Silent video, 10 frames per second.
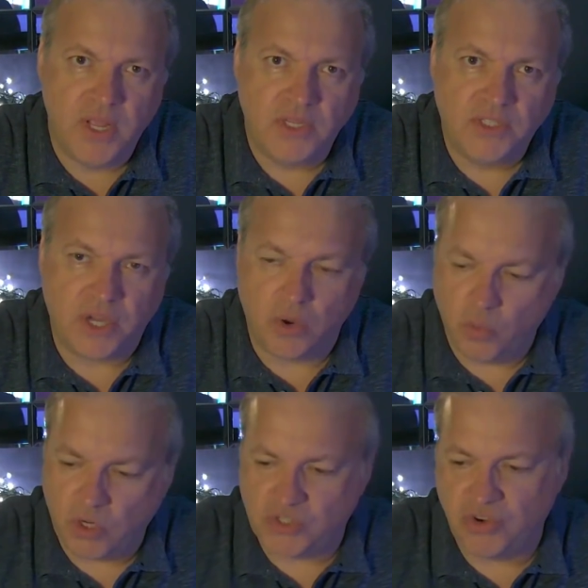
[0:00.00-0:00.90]
So
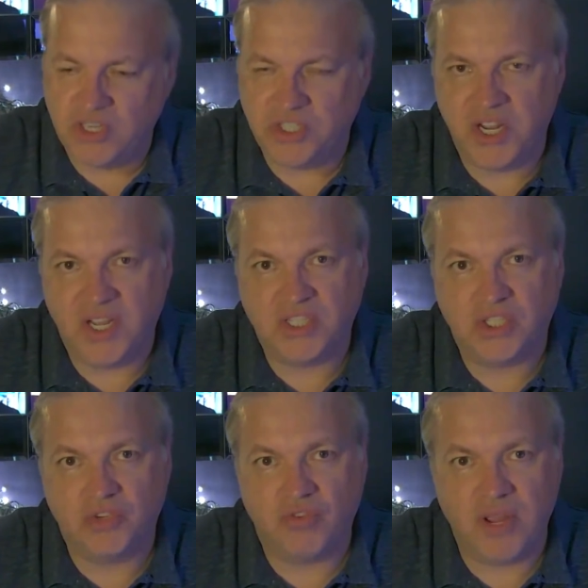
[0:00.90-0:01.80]
what Trilogy
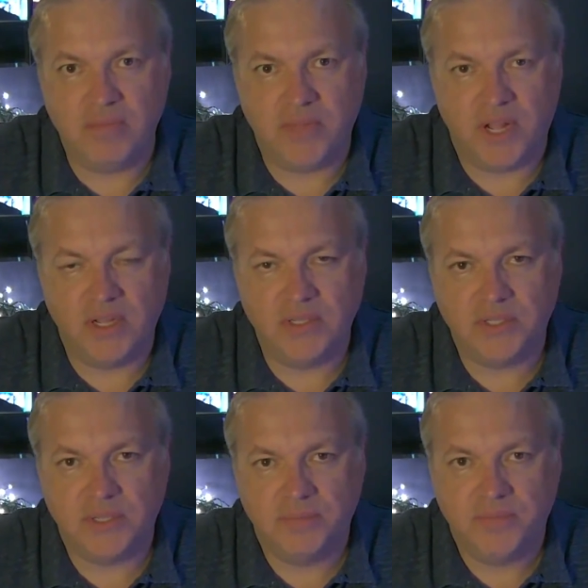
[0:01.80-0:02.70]
Extreme
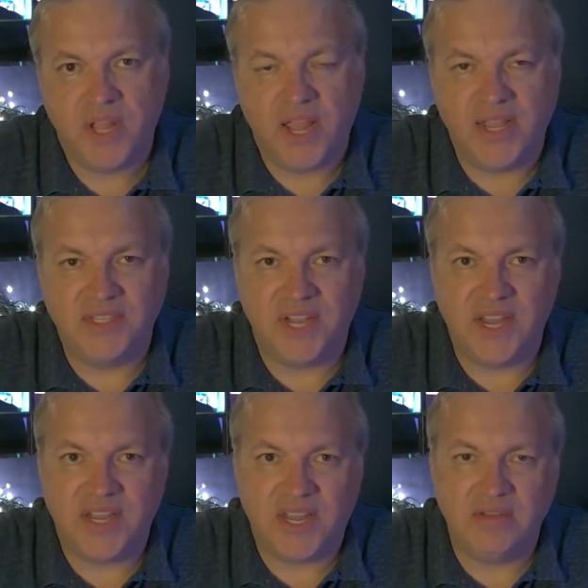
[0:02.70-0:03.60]
does is
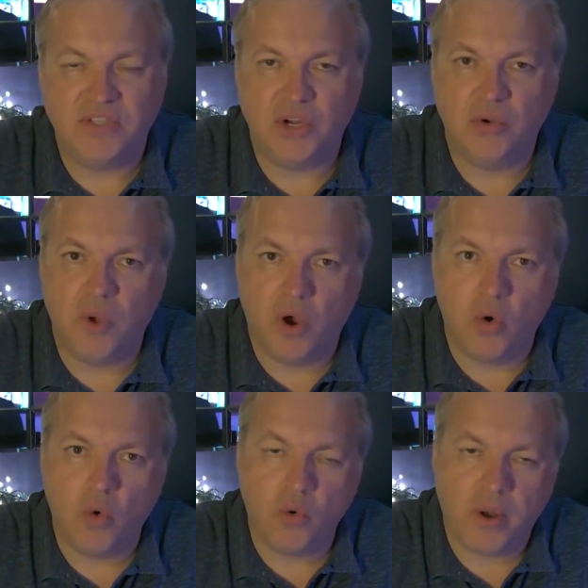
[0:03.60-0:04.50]
it gives you
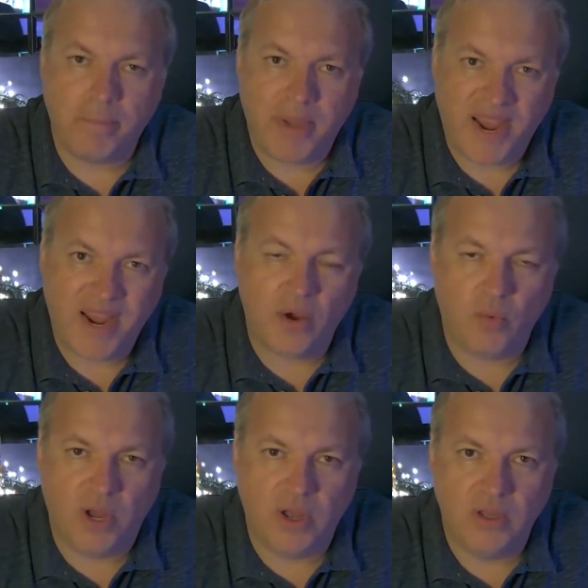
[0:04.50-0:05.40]
all the
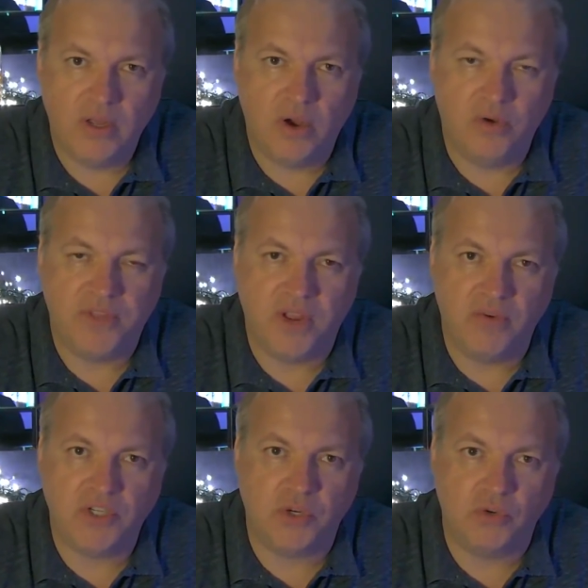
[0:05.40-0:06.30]
power of the
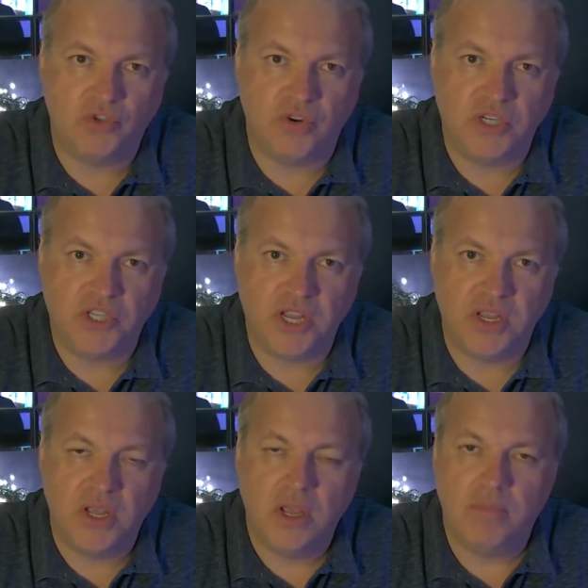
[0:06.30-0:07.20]
original trilogy,
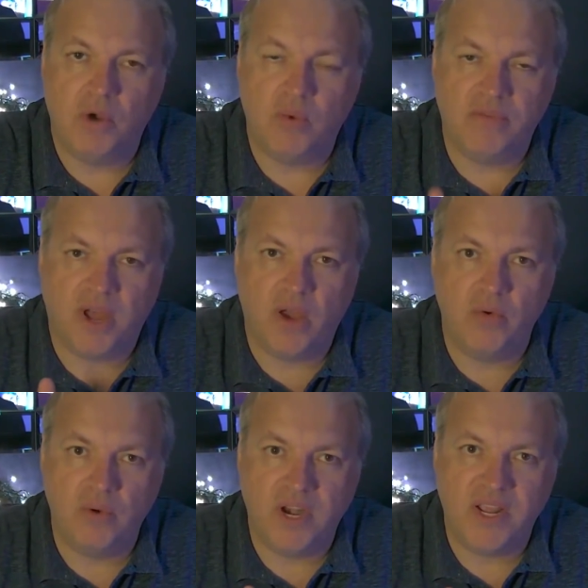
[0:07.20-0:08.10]
but with
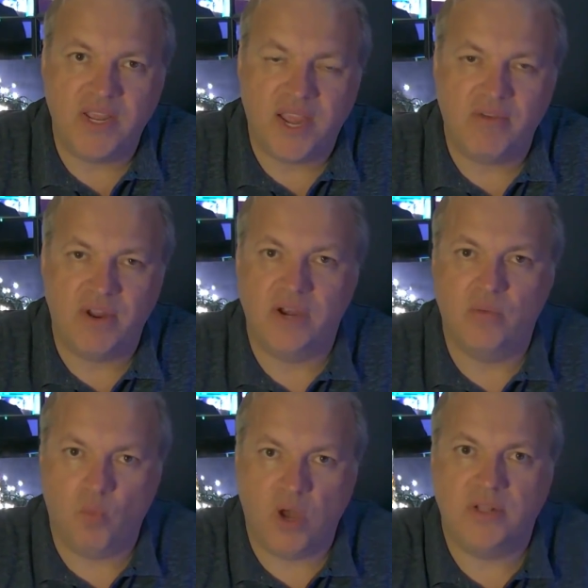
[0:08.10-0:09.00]
only
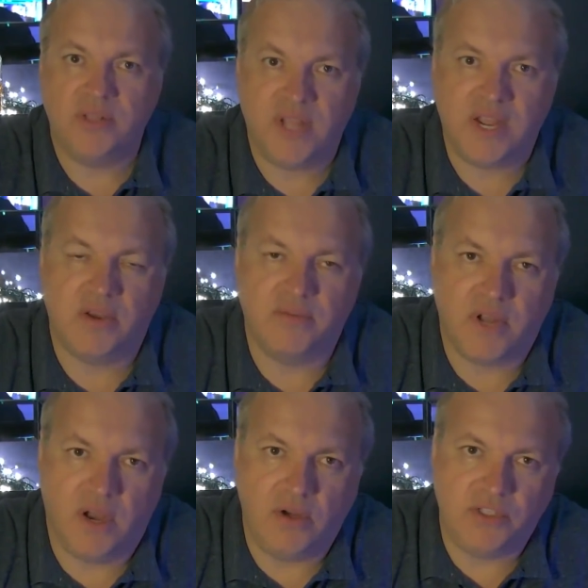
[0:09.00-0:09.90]
carrying 1 deck of
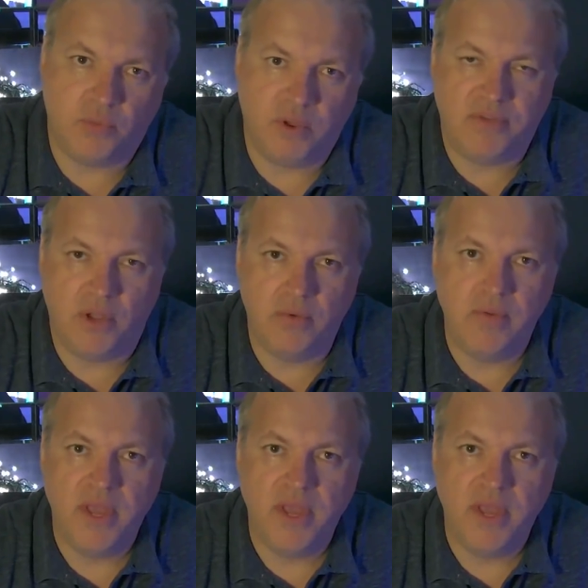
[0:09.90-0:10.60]
cards with you.